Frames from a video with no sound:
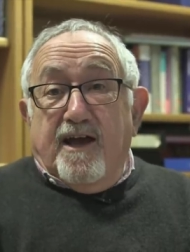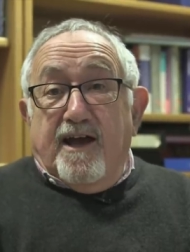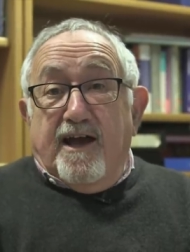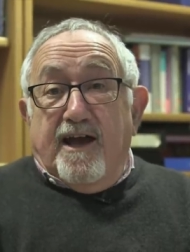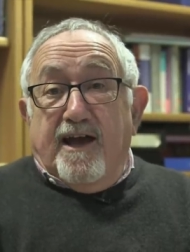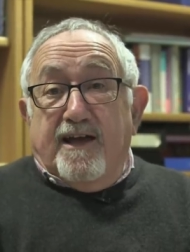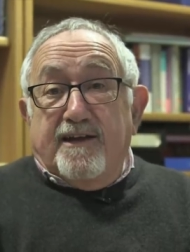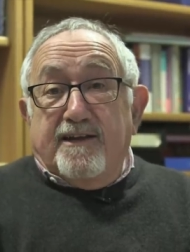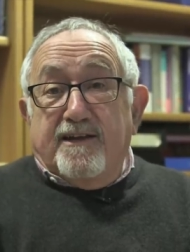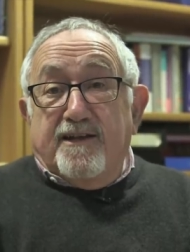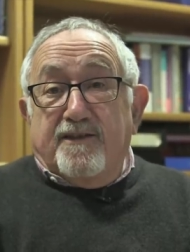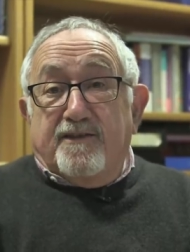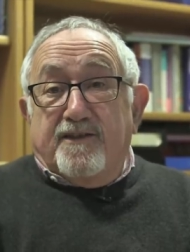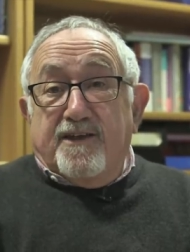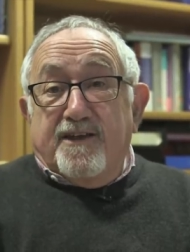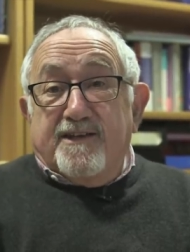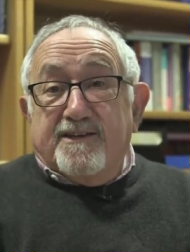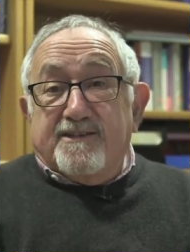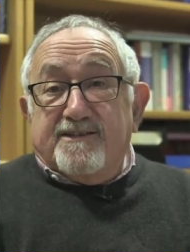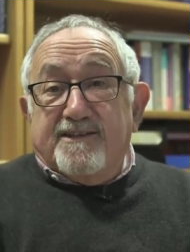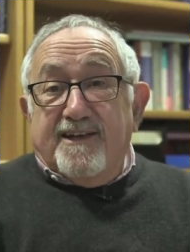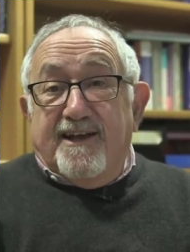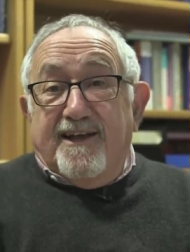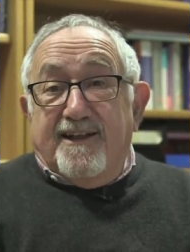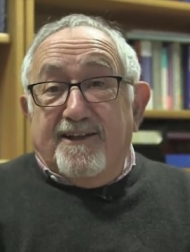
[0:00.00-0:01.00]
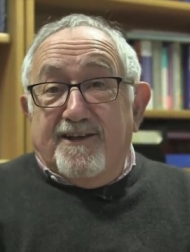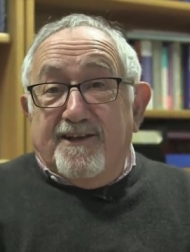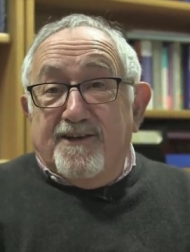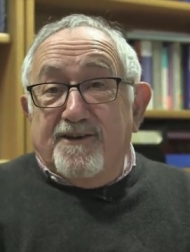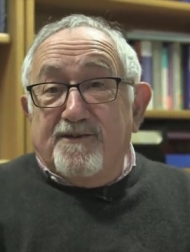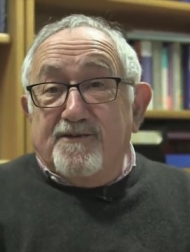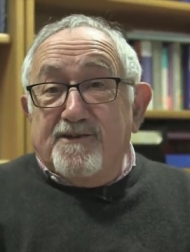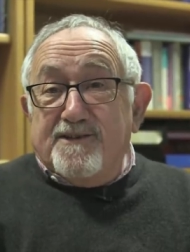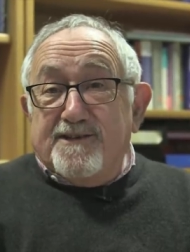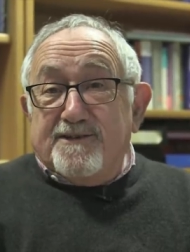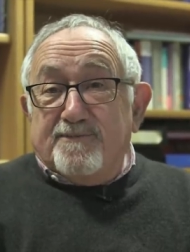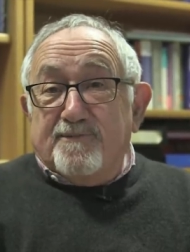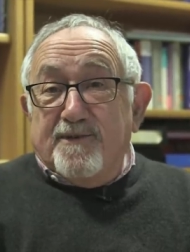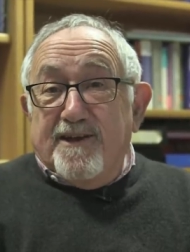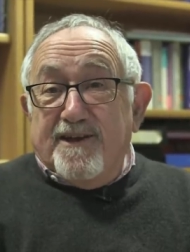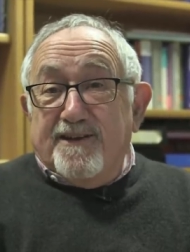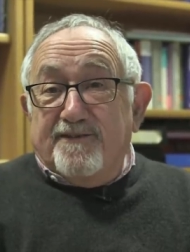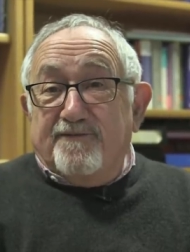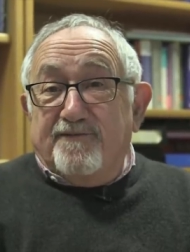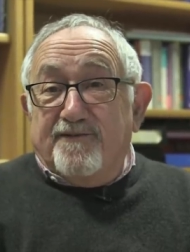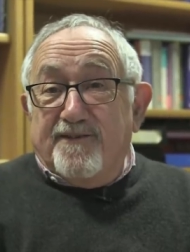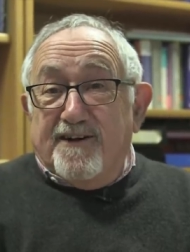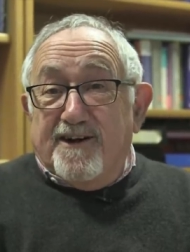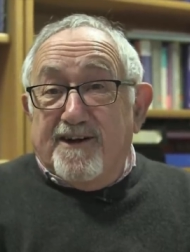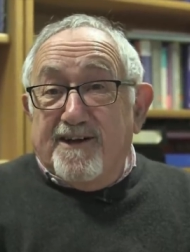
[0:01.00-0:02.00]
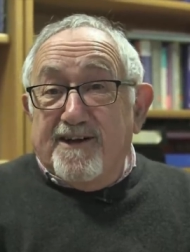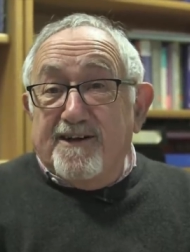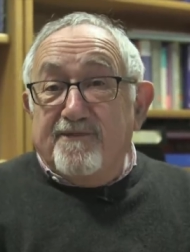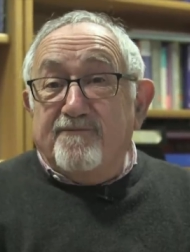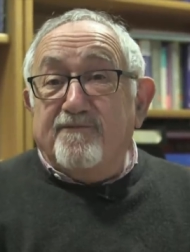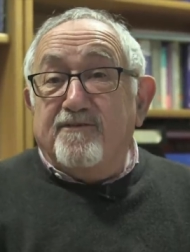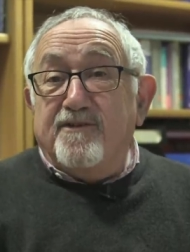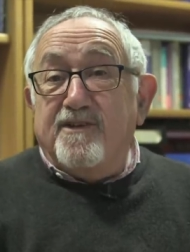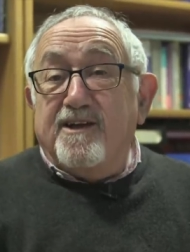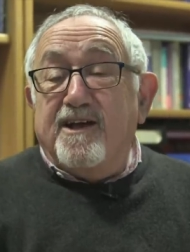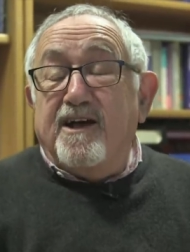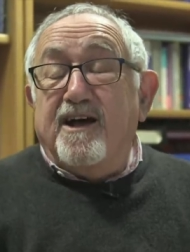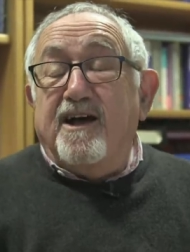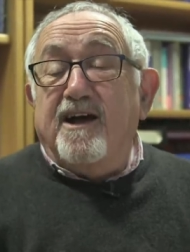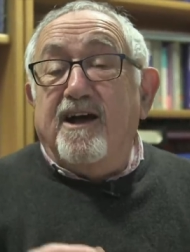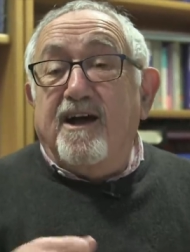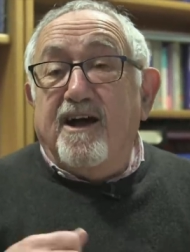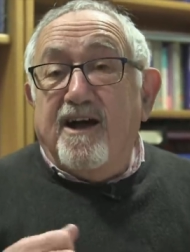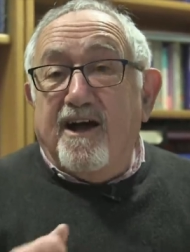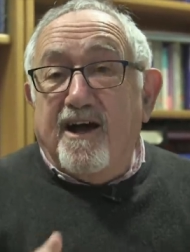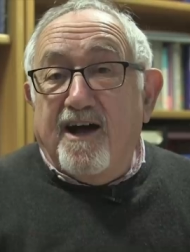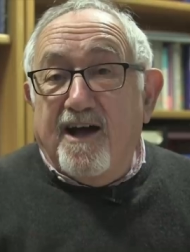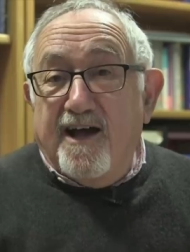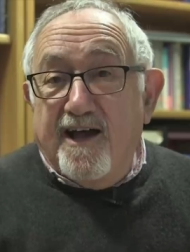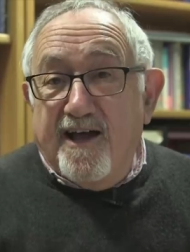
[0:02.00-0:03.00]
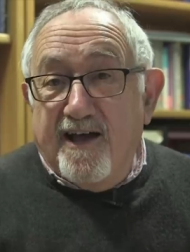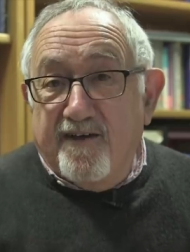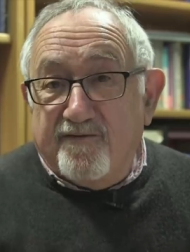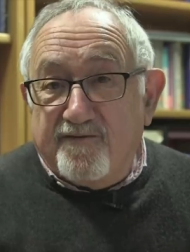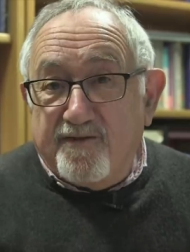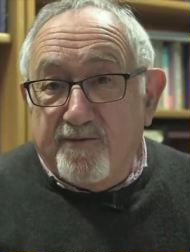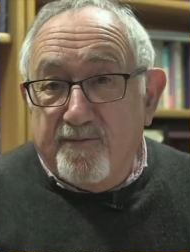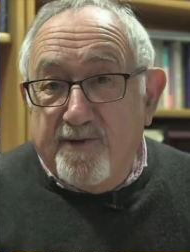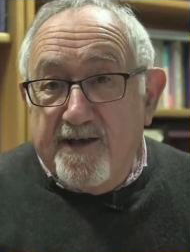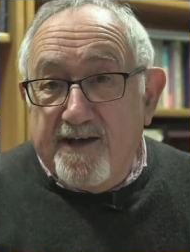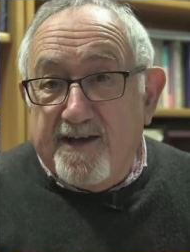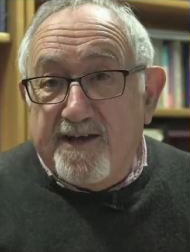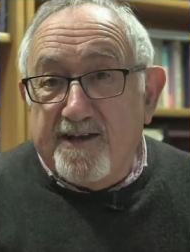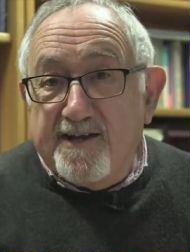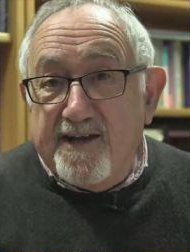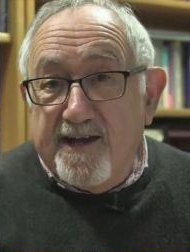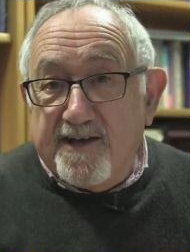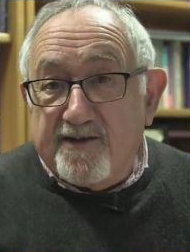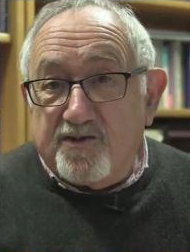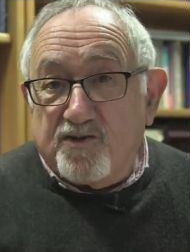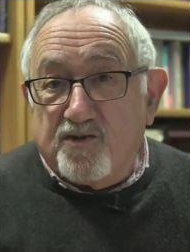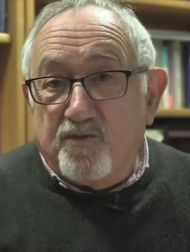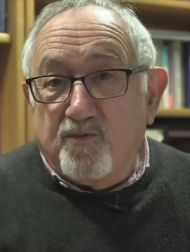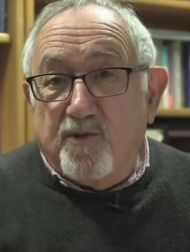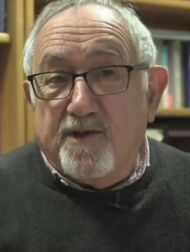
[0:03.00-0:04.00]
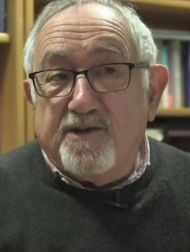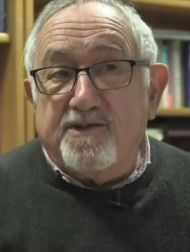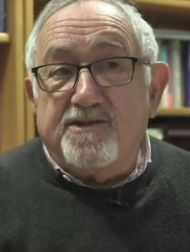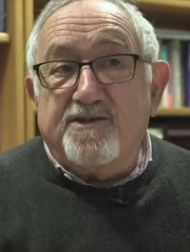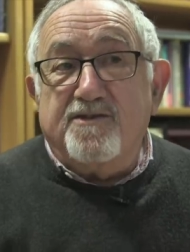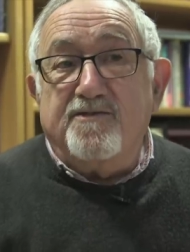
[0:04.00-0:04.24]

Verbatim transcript: and it thinks, hello, he's made five I have to make an extra one.